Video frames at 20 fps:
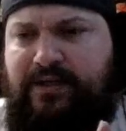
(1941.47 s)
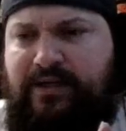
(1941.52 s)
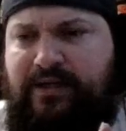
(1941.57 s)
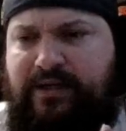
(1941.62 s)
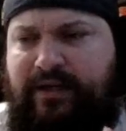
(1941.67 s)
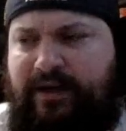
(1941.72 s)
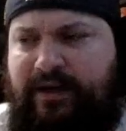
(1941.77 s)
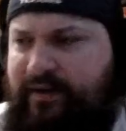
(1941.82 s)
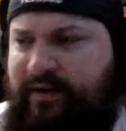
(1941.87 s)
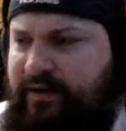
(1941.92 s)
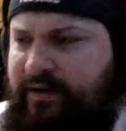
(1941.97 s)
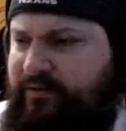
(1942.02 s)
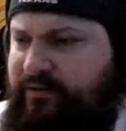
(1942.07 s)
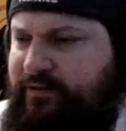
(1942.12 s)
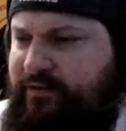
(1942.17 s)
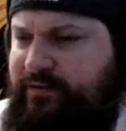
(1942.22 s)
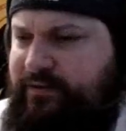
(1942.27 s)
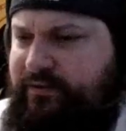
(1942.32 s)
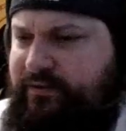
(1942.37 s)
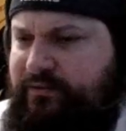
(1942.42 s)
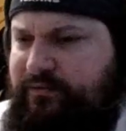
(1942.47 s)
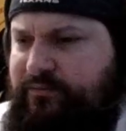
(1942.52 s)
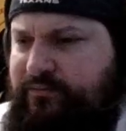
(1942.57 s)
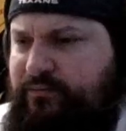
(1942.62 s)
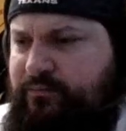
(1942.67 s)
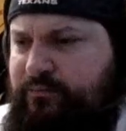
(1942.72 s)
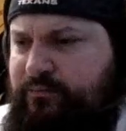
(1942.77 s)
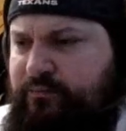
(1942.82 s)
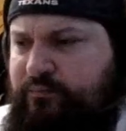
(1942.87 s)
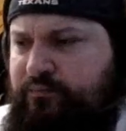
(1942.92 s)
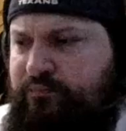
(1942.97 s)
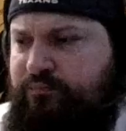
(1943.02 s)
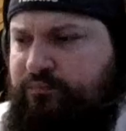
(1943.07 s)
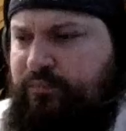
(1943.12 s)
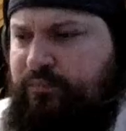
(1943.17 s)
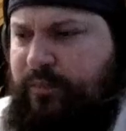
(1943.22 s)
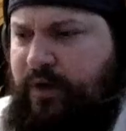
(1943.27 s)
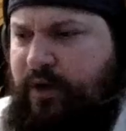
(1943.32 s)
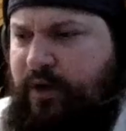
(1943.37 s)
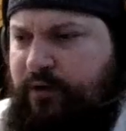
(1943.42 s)
anything else?
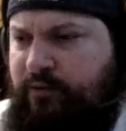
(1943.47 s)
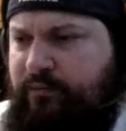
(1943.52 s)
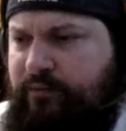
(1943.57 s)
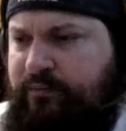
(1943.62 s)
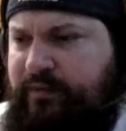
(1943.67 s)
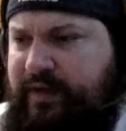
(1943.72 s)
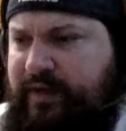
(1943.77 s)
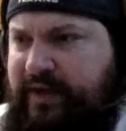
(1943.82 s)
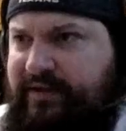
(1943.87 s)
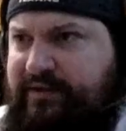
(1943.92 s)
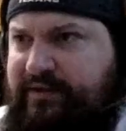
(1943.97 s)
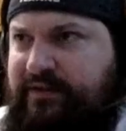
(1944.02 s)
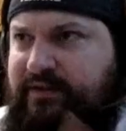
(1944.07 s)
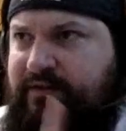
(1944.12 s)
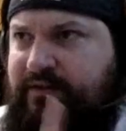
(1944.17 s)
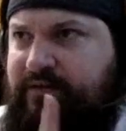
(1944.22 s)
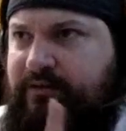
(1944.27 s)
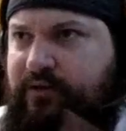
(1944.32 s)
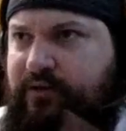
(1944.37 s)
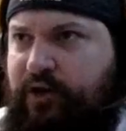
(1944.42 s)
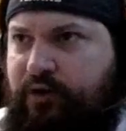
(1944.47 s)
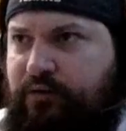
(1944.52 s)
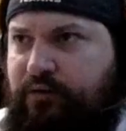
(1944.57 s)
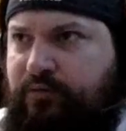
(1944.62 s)
No. Yes. No.